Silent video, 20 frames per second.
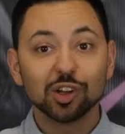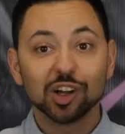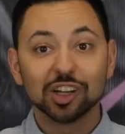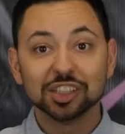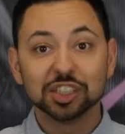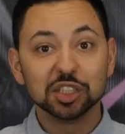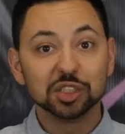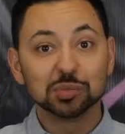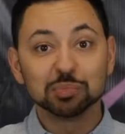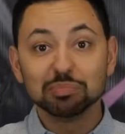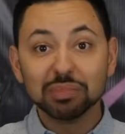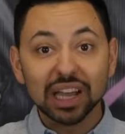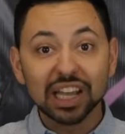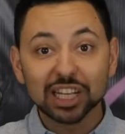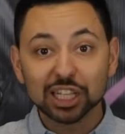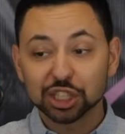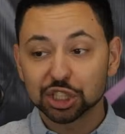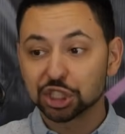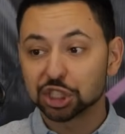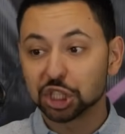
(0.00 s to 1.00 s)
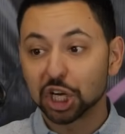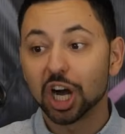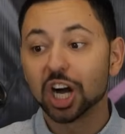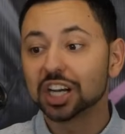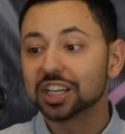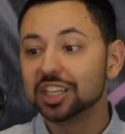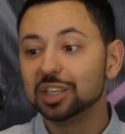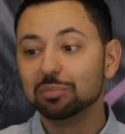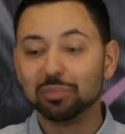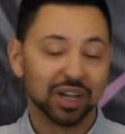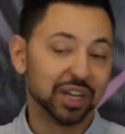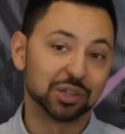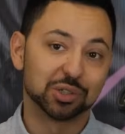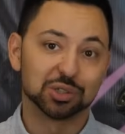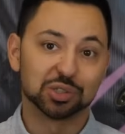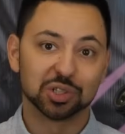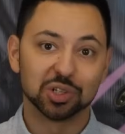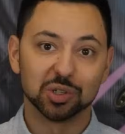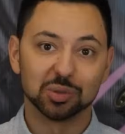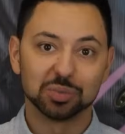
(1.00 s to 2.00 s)
on these mega chunky
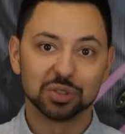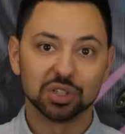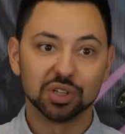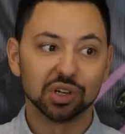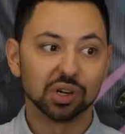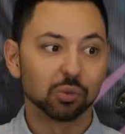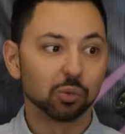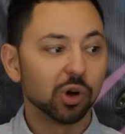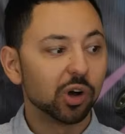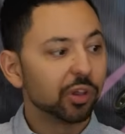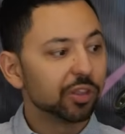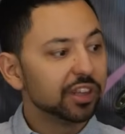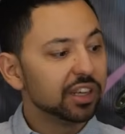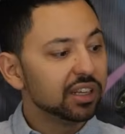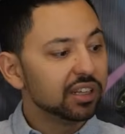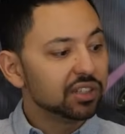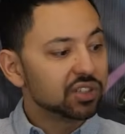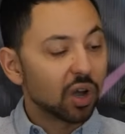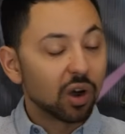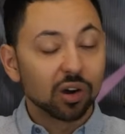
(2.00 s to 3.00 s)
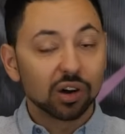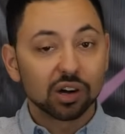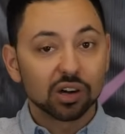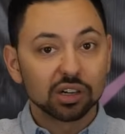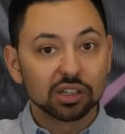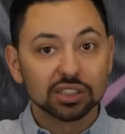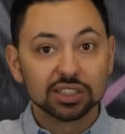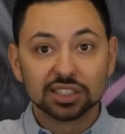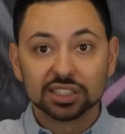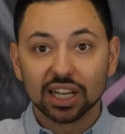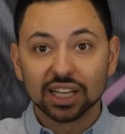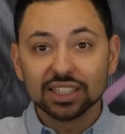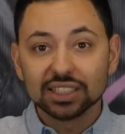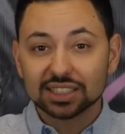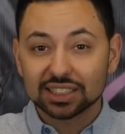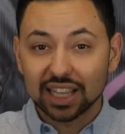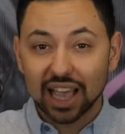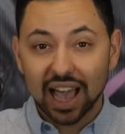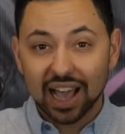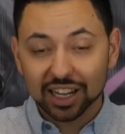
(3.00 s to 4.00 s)
microscopes here? Well, these are
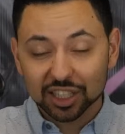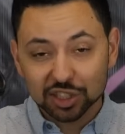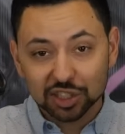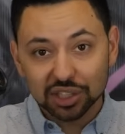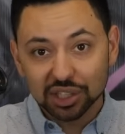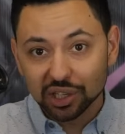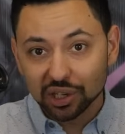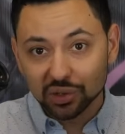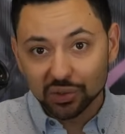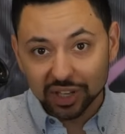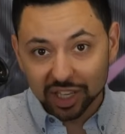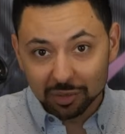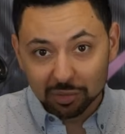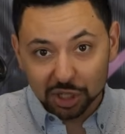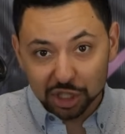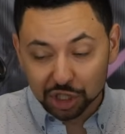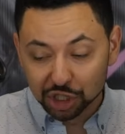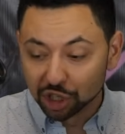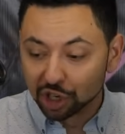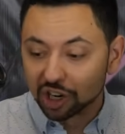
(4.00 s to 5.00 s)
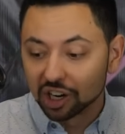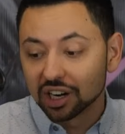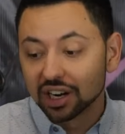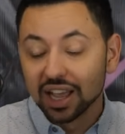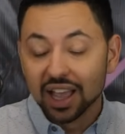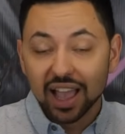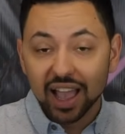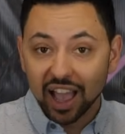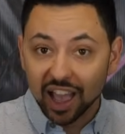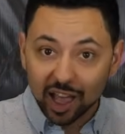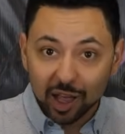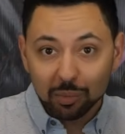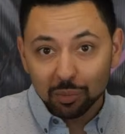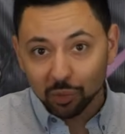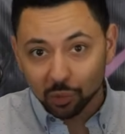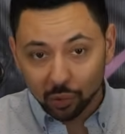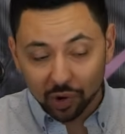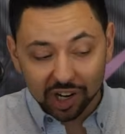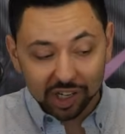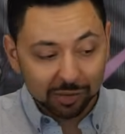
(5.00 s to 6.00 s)
Zeiss Axio Imager
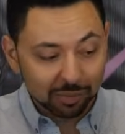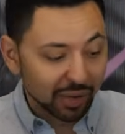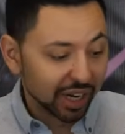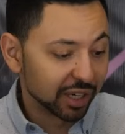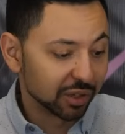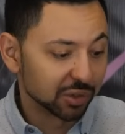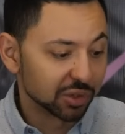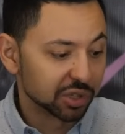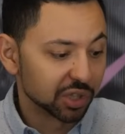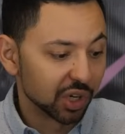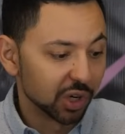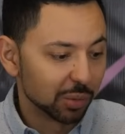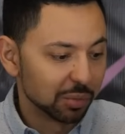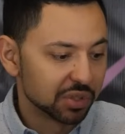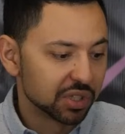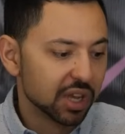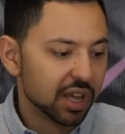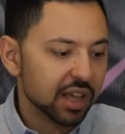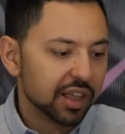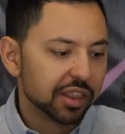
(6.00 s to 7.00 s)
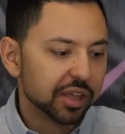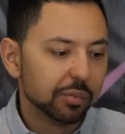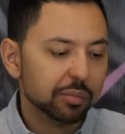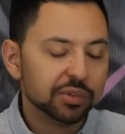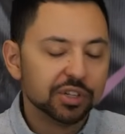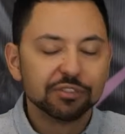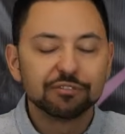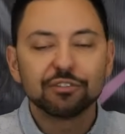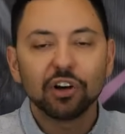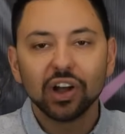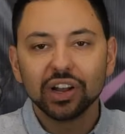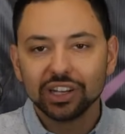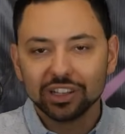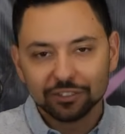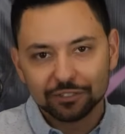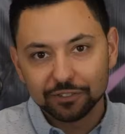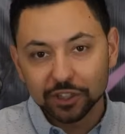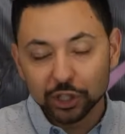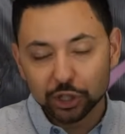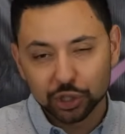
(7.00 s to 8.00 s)
M1 microscopes. The
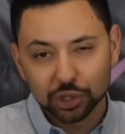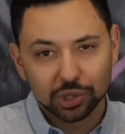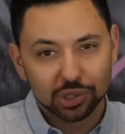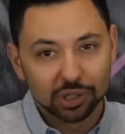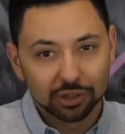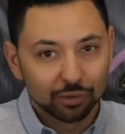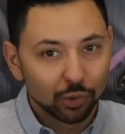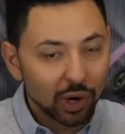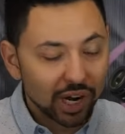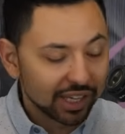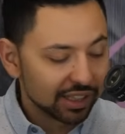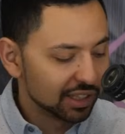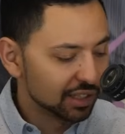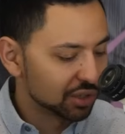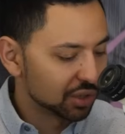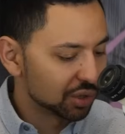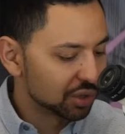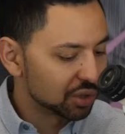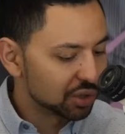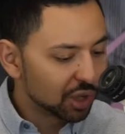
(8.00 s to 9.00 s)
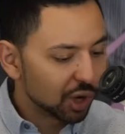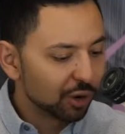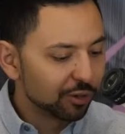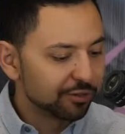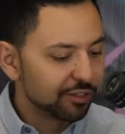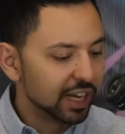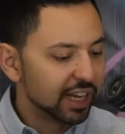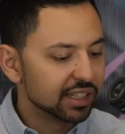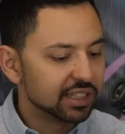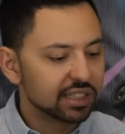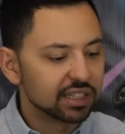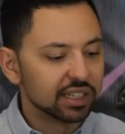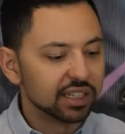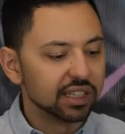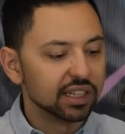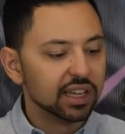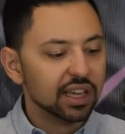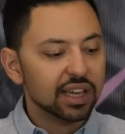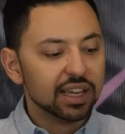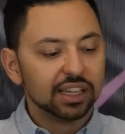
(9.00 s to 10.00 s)
defining feature of why these are so
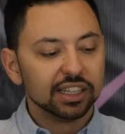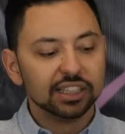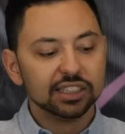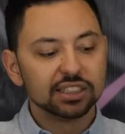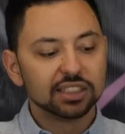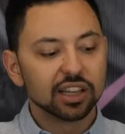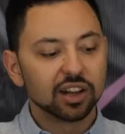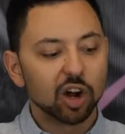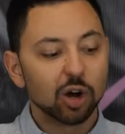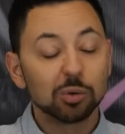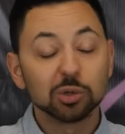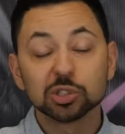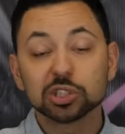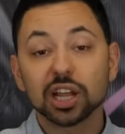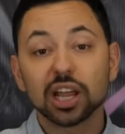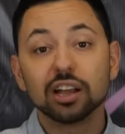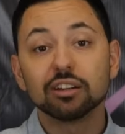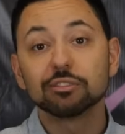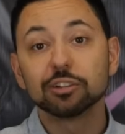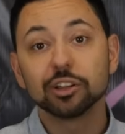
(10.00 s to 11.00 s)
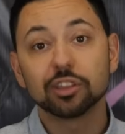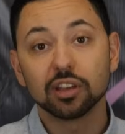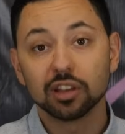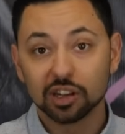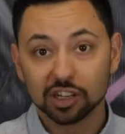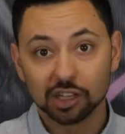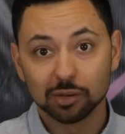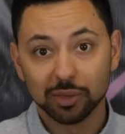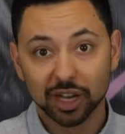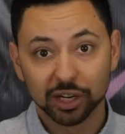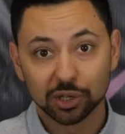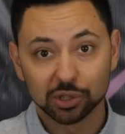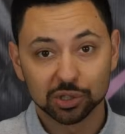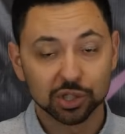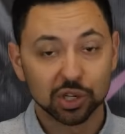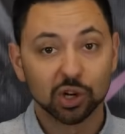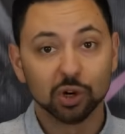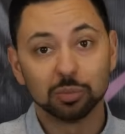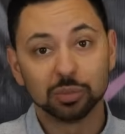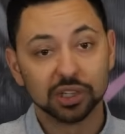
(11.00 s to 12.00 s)
fancy is that almost everything on the
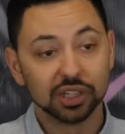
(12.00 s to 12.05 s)
microscope